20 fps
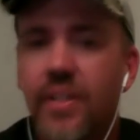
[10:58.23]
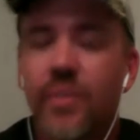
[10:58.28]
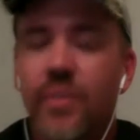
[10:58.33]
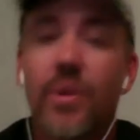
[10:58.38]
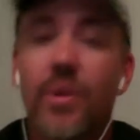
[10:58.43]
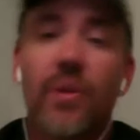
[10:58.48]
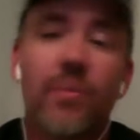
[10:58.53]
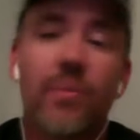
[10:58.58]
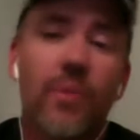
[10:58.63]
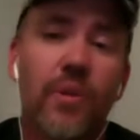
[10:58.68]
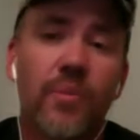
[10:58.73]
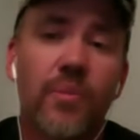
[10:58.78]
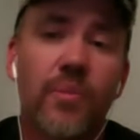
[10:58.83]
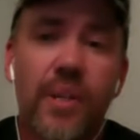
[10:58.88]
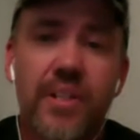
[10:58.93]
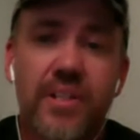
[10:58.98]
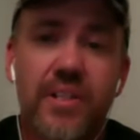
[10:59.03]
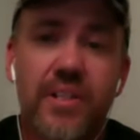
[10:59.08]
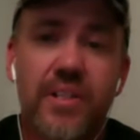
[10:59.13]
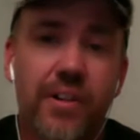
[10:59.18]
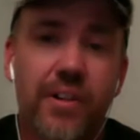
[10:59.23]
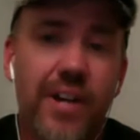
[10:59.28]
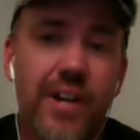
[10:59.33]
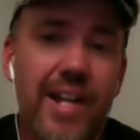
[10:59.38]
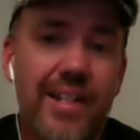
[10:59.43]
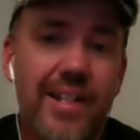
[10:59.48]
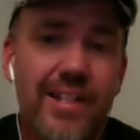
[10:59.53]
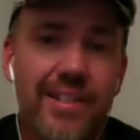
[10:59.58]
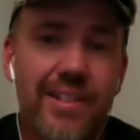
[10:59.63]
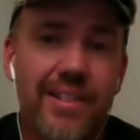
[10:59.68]
We were both busting our
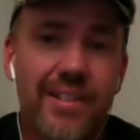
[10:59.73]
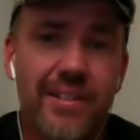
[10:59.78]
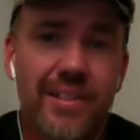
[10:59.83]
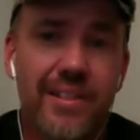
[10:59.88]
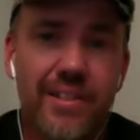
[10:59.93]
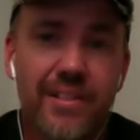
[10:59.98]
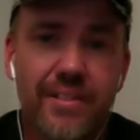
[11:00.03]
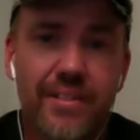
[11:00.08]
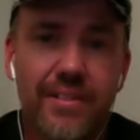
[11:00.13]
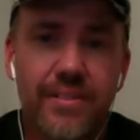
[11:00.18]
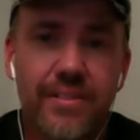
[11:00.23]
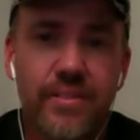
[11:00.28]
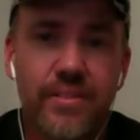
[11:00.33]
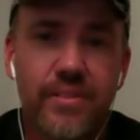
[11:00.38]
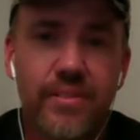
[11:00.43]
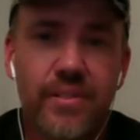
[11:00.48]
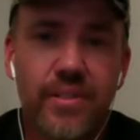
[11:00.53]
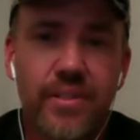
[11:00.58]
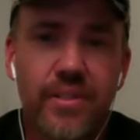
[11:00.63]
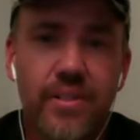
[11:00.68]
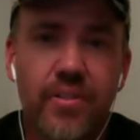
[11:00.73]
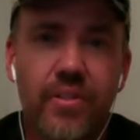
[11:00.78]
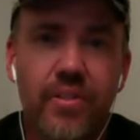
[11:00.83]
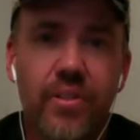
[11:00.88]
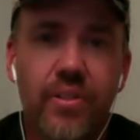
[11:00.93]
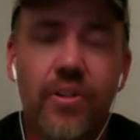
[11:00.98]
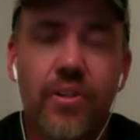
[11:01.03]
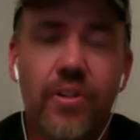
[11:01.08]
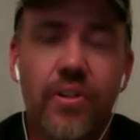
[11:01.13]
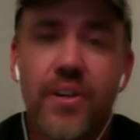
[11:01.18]
asses,
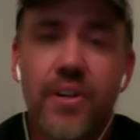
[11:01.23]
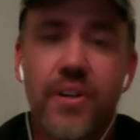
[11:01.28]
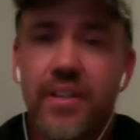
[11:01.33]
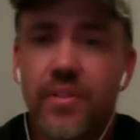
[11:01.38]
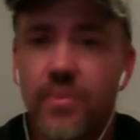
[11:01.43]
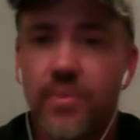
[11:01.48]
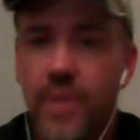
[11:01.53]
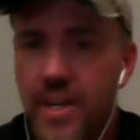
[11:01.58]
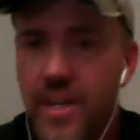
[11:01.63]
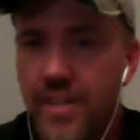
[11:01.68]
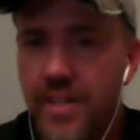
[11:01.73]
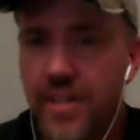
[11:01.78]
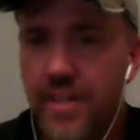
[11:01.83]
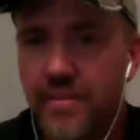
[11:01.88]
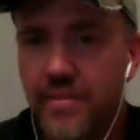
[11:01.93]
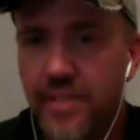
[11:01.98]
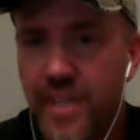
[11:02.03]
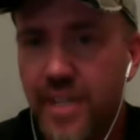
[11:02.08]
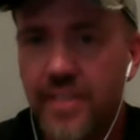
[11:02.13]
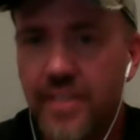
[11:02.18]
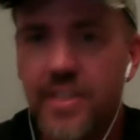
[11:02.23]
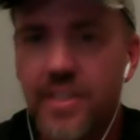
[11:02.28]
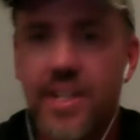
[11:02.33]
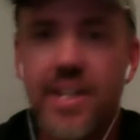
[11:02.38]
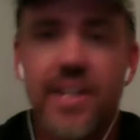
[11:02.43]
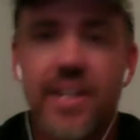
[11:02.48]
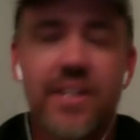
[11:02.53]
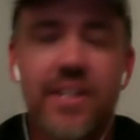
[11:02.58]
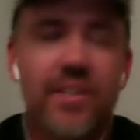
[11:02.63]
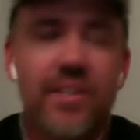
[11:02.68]
learning the right
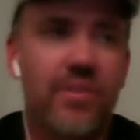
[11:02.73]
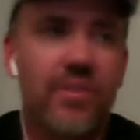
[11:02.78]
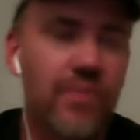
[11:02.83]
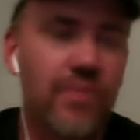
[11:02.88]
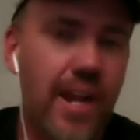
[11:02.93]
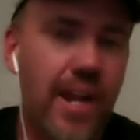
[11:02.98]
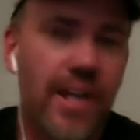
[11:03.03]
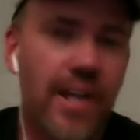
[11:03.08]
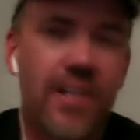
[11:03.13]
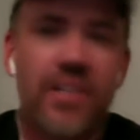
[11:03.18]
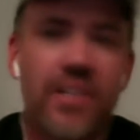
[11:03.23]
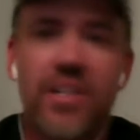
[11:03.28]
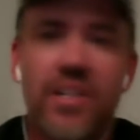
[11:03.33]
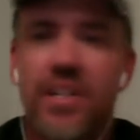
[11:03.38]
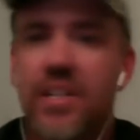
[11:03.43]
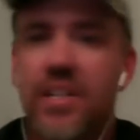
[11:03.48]
techniques and strategies